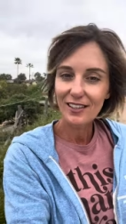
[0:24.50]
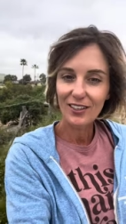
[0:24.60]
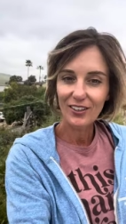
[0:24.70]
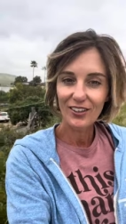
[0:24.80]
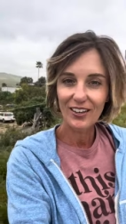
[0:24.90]

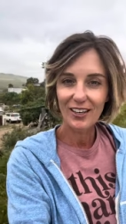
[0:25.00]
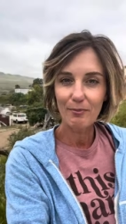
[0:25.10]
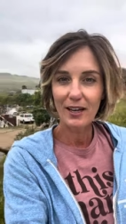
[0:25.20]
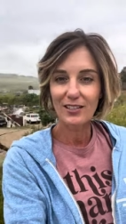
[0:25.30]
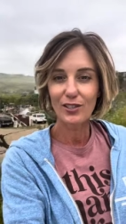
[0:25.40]
here in
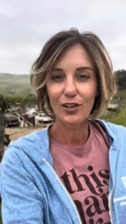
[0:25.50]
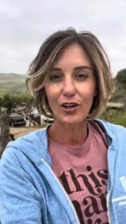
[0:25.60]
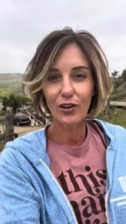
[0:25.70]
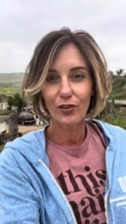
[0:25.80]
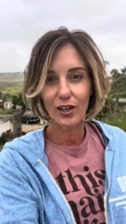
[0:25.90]

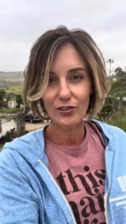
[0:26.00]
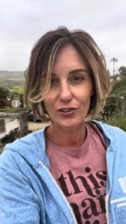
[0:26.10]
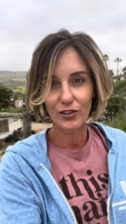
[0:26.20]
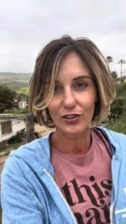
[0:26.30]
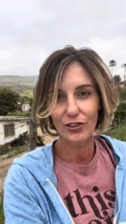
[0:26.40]
Mexico
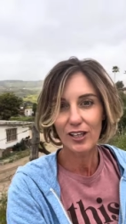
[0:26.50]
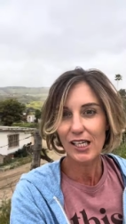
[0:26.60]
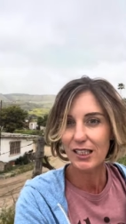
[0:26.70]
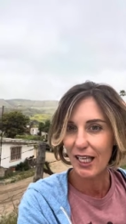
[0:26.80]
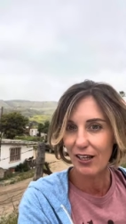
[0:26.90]
under
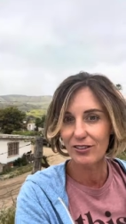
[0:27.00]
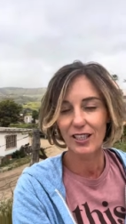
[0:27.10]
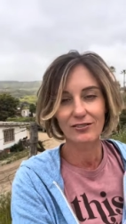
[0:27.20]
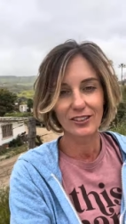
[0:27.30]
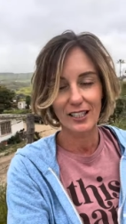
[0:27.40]
cloud
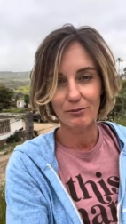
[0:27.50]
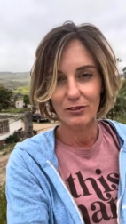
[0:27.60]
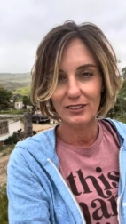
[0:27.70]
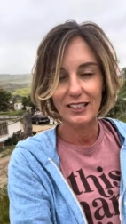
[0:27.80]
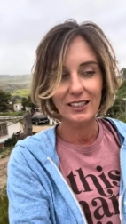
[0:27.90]
cover and
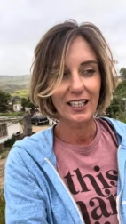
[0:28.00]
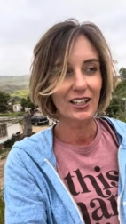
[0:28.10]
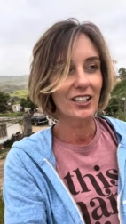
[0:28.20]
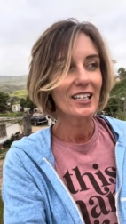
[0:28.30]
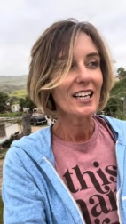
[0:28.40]
marine
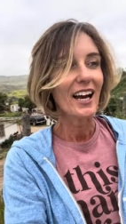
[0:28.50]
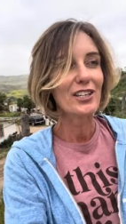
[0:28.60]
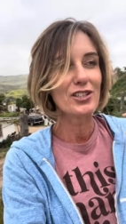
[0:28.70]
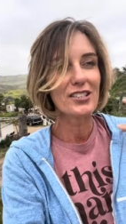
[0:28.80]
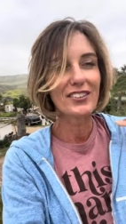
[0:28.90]
layer and
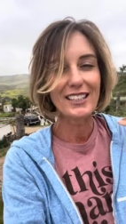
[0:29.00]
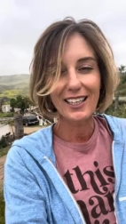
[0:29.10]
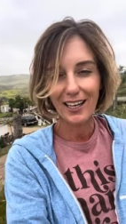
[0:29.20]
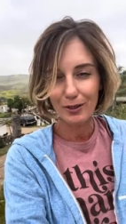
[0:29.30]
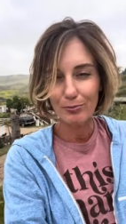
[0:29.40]
just feeling
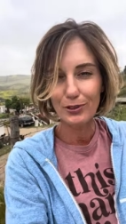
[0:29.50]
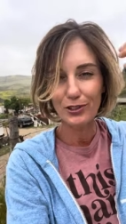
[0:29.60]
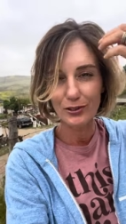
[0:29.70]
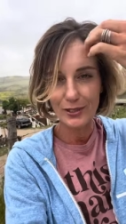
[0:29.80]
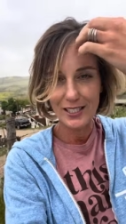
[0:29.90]
kind of
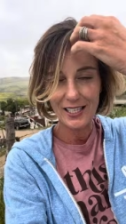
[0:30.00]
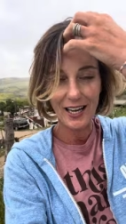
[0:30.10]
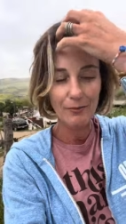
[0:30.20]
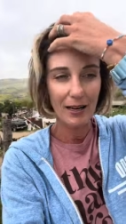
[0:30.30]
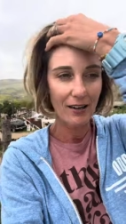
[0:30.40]
blue and
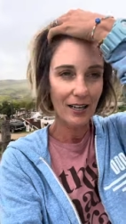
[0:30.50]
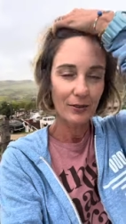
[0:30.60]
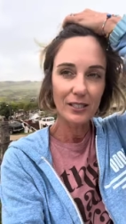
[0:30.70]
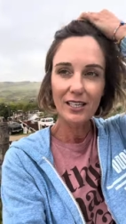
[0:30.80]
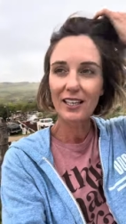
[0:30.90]
sad about it, I
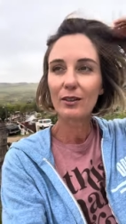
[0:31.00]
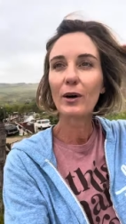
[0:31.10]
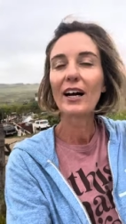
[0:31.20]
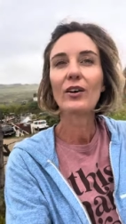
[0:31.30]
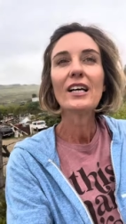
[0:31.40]
was thinking,
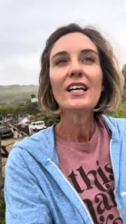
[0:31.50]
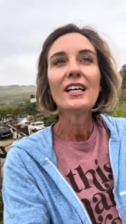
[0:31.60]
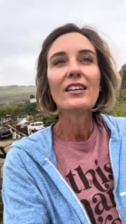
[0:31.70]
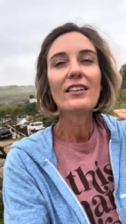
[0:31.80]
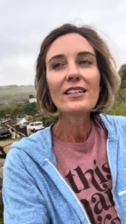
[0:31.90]
wow,
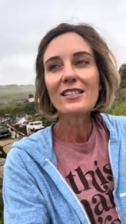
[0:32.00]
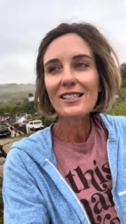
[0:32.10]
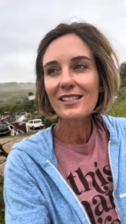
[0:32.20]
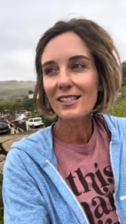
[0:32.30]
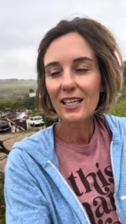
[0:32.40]
this
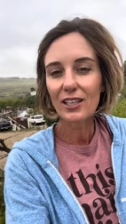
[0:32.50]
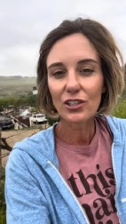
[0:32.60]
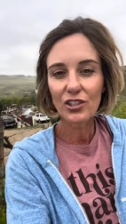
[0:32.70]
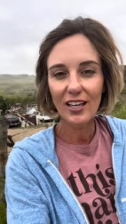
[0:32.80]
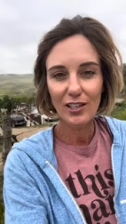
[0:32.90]
is
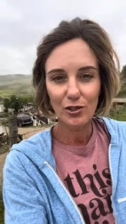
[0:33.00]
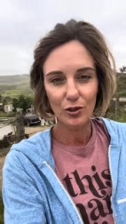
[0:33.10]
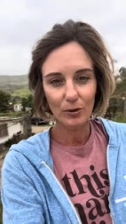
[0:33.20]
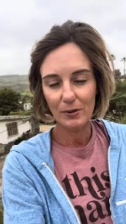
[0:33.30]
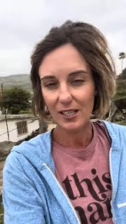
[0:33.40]
such a
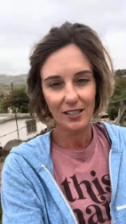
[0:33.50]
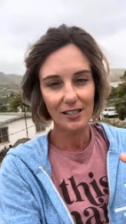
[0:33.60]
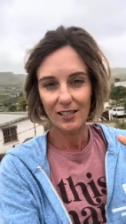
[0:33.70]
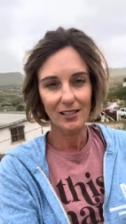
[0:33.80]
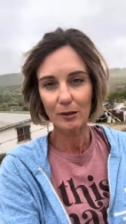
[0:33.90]
circumstance
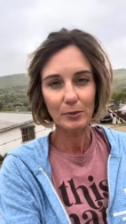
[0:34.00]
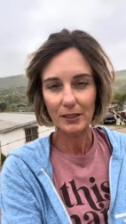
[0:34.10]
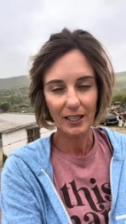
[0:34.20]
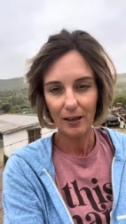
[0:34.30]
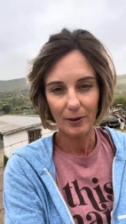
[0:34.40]
that is
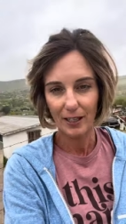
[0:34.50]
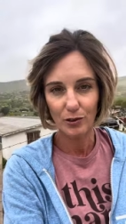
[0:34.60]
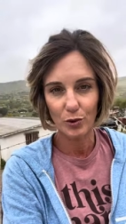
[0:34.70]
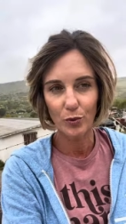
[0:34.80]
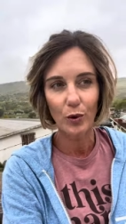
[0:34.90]
completely out of my
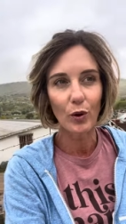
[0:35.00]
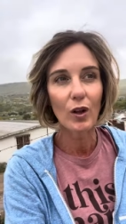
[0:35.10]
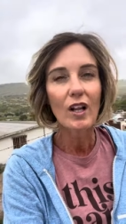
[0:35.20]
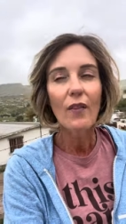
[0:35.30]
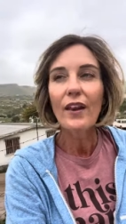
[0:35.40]
control
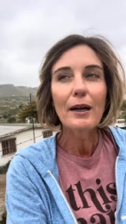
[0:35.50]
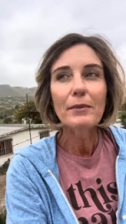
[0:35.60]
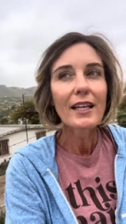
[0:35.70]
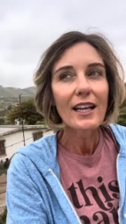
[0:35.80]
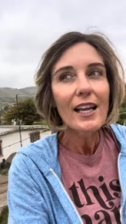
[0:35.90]
that I'm
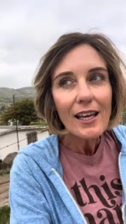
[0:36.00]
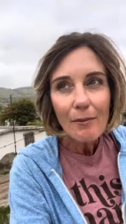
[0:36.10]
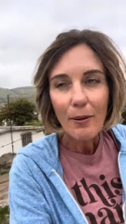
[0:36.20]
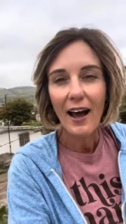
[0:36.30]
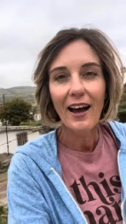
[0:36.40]
letting
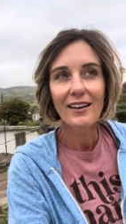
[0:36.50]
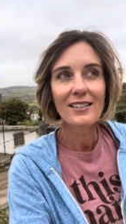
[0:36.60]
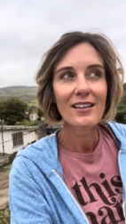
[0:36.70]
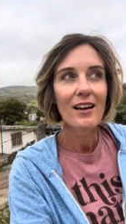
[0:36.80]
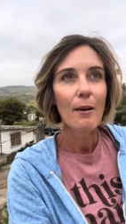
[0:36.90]

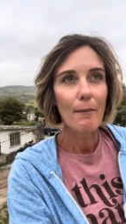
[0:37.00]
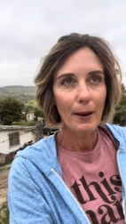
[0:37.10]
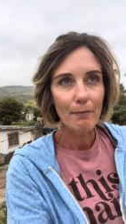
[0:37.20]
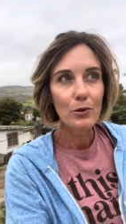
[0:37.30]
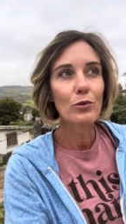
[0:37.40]
impact my
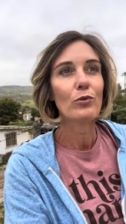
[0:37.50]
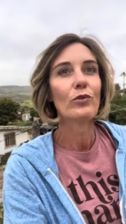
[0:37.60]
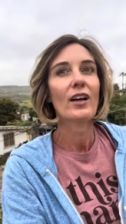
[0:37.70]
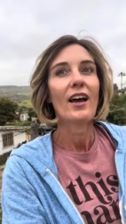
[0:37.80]
mood